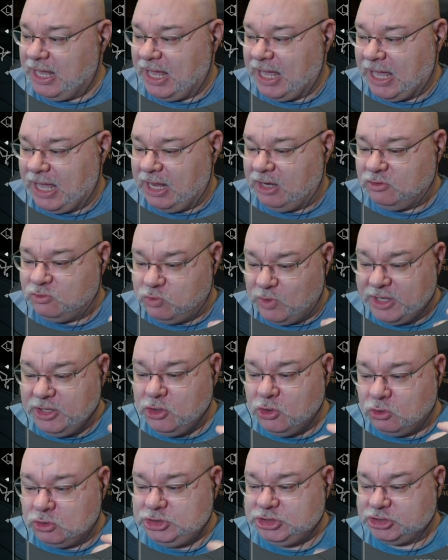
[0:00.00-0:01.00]
And when
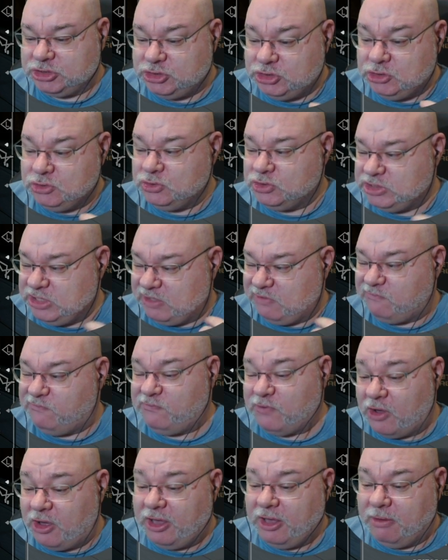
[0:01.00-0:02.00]
you're just using
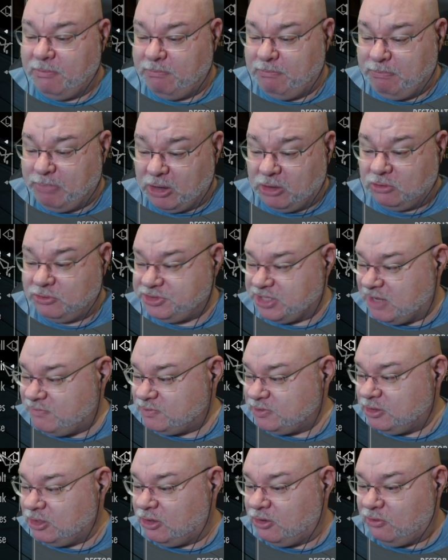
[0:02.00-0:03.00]
Firebolt,
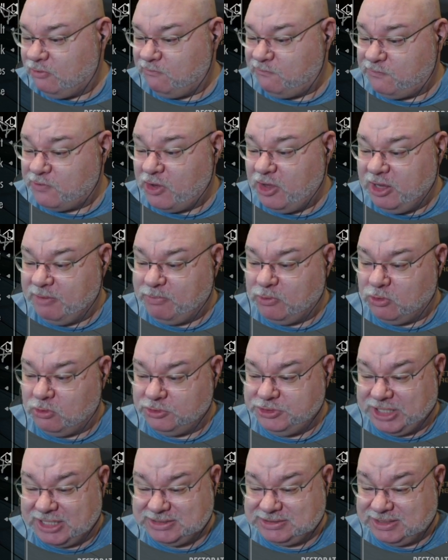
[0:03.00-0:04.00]
even though
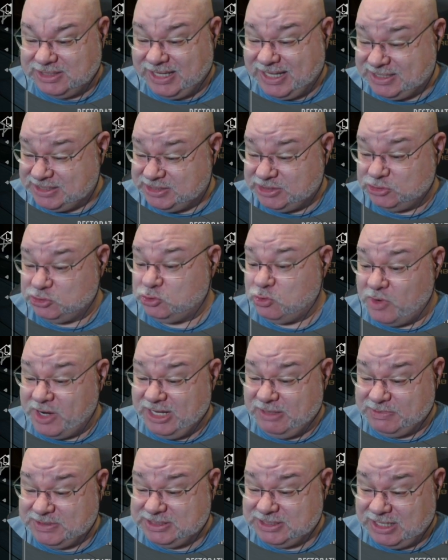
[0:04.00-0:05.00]
Fireball does less than
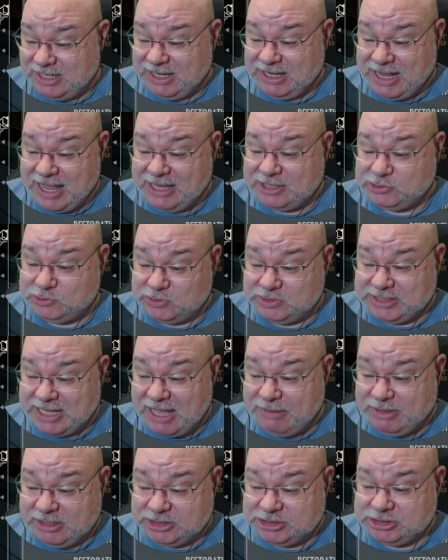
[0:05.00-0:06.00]
20% extra
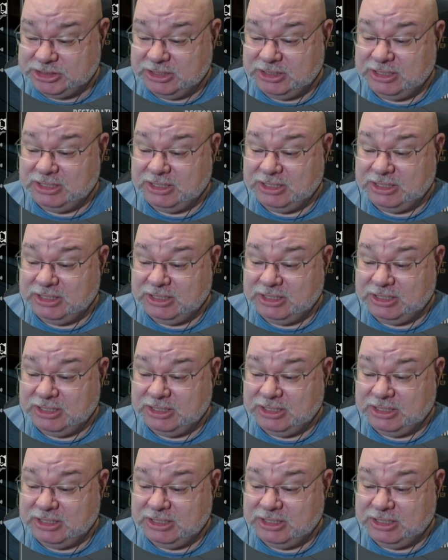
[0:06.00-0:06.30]
damage,